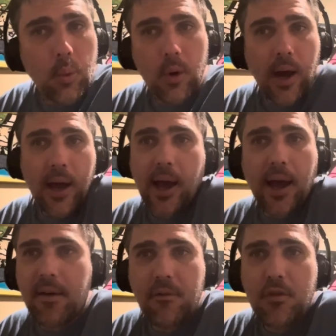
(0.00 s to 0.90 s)
I, I,
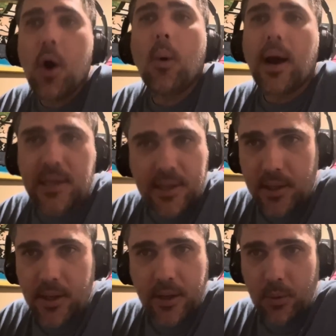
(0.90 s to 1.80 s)
have no
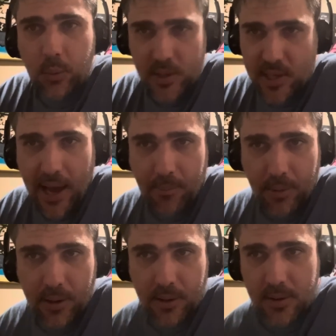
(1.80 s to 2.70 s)
idea what's
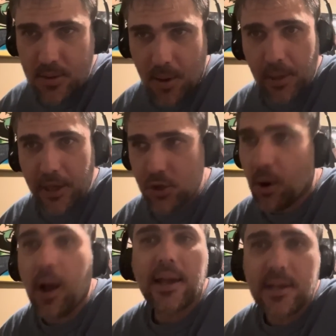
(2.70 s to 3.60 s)
happening. So I'm like
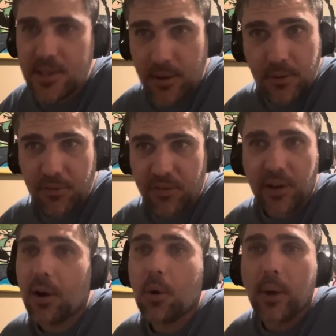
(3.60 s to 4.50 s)
trying to
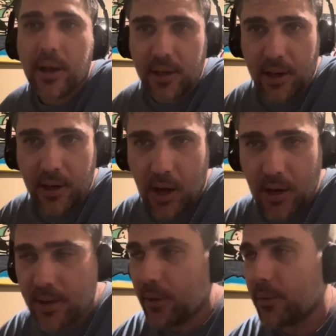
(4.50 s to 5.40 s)
figure out a way to get in
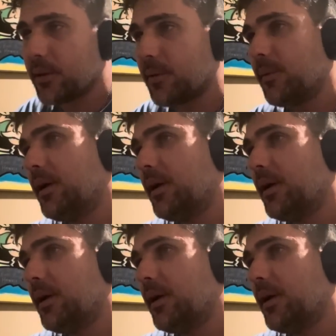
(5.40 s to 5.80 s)
contact with him.